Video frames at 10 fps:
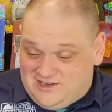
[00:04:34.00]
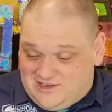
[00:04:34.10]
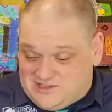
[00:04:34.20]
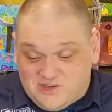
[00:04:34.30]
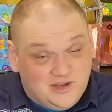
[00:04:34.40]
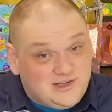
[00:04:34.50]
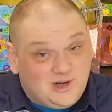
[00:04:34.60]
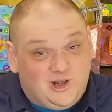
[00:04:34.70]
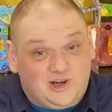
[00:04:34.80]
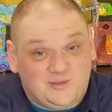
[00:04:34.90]
So those are
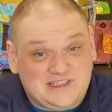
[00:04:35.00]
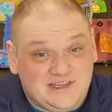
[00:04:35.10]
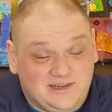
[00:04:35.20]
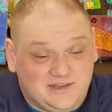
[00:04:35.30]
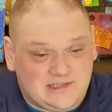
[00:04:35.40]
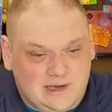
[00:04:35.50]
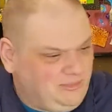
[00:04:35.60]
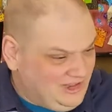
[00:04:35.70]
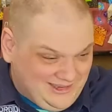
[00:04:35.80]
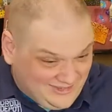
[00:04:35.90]
all our materials
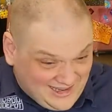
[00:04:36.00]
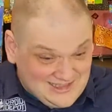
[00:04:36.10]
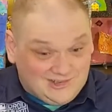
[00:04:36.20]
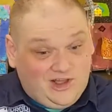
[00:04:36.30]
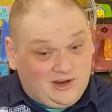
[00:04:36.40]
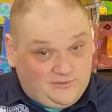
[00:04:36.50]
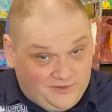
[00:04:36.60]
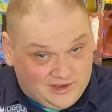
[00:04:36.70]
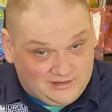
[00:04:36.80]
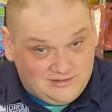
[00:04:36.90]
separately, and that's a lot of
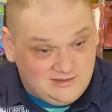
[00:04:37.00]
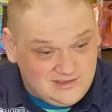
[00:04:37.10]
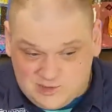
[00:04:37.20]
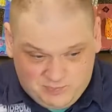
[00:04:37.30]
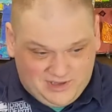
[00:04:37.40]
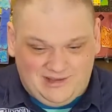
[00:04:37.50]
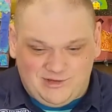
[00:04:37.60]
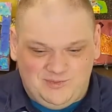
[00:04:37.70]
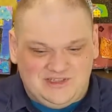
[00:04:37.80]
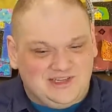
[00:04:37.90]
fun. Just playing
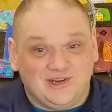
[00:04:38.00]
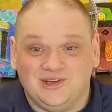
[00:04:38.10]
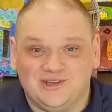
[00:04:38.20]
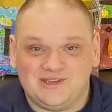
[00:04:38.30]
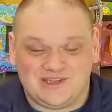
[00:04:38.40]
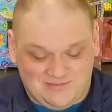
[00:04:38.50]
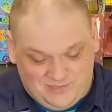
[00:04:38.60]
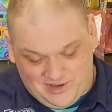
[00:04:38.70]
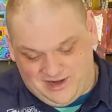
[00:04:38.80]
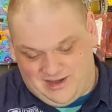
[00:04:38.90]
with materials and
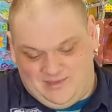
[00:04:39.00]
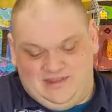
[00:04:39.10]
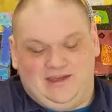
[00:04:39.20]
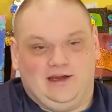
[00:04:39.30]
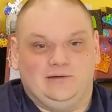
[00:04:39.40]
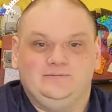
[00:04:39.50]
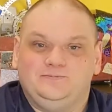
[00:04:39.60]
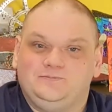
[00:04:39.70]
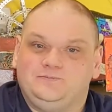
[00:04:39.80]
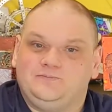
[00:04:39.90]
putting them in there.
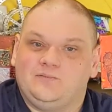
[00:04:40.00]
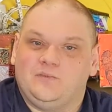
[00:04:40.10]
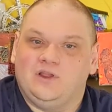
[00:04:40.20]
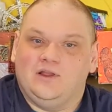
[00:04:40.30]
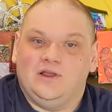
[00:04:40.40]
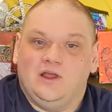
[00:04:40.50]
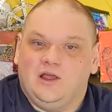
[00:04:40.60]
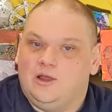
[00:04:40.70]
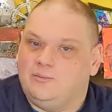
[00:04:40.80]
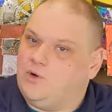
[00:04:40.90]

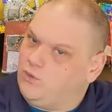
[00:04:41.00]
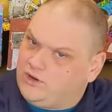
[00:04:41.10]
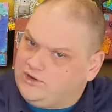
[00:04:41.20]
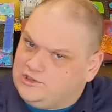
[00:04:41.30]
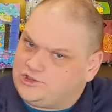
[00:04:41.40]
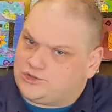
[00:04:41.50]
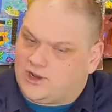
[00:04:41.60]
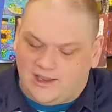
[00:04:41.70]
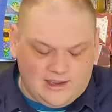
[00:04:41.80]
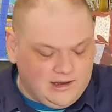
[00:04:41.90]
But we're going to
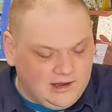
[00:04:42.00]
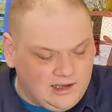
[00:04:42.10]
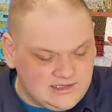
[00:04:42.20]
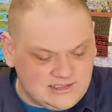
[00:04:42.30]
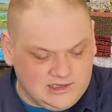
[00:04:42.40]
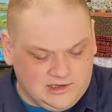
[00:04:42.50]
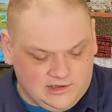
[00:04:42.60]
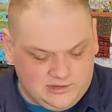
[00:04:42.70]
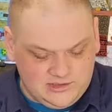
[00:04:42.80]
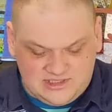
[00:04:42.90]
try
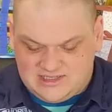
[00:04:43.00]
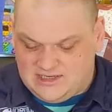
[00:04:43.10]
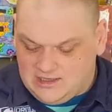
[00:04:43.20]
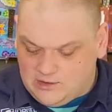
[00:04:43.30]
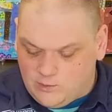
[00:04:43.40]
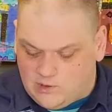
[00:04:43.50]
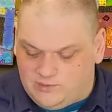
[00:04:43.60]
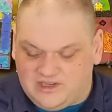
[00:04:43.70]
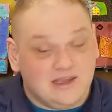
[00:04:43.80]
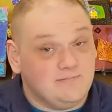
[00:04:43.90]
also seeing what
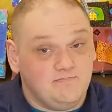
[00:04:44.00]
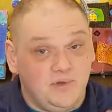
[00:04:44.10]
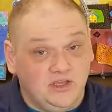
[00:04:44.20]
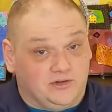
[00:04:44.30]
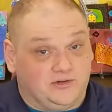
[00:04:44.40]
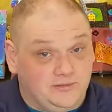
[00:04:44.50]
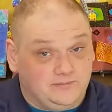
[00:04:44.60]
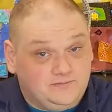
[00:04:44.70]
we can build.